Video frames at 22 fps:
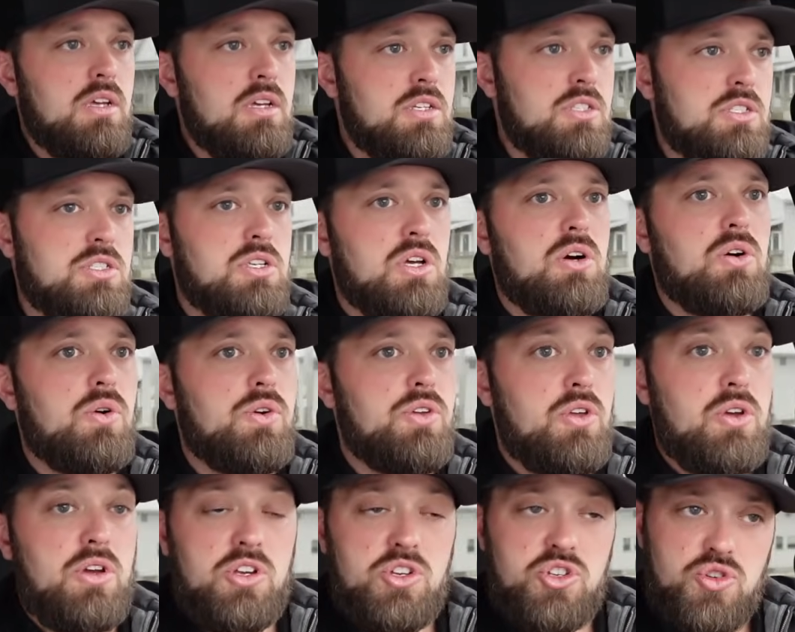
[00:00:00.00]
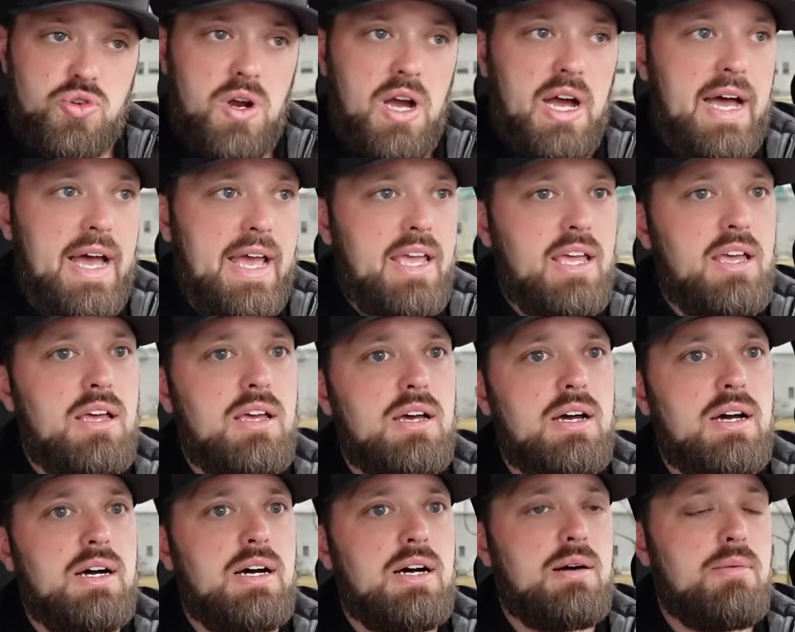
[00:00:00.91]
So you can try,
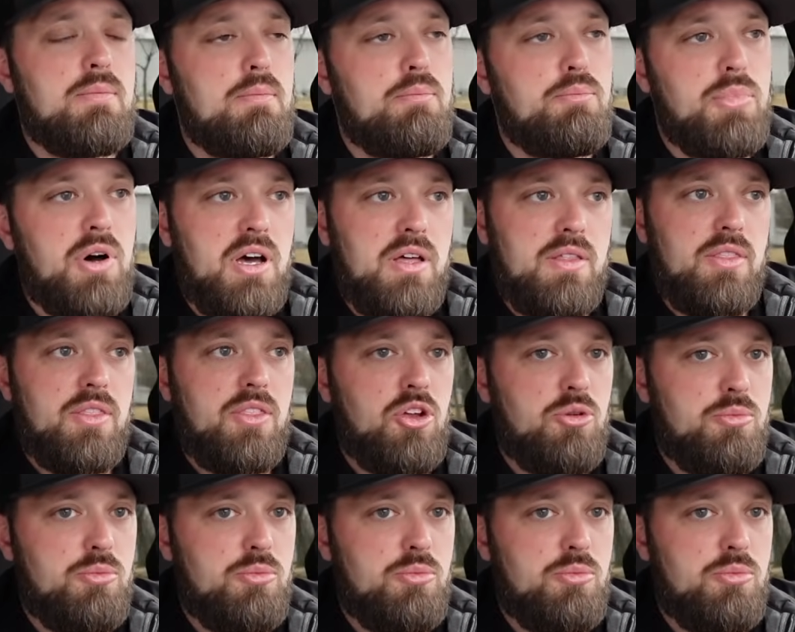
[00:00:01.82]
but